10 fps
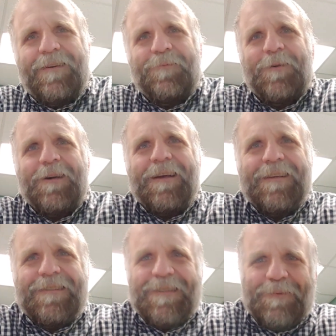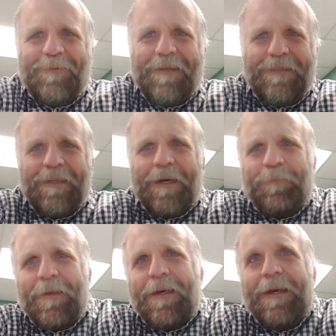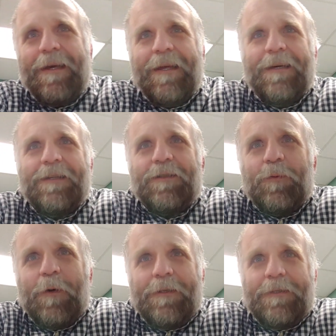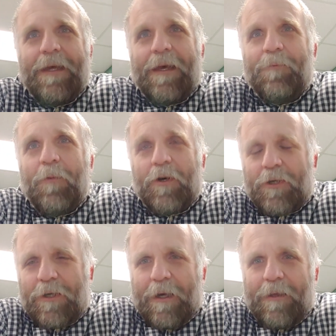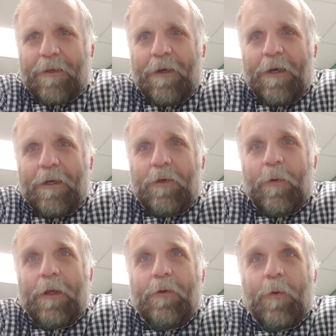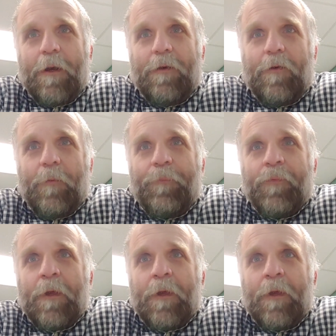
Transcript: Good morning. This is PJ. It is Wednesday, March 9th, 2022.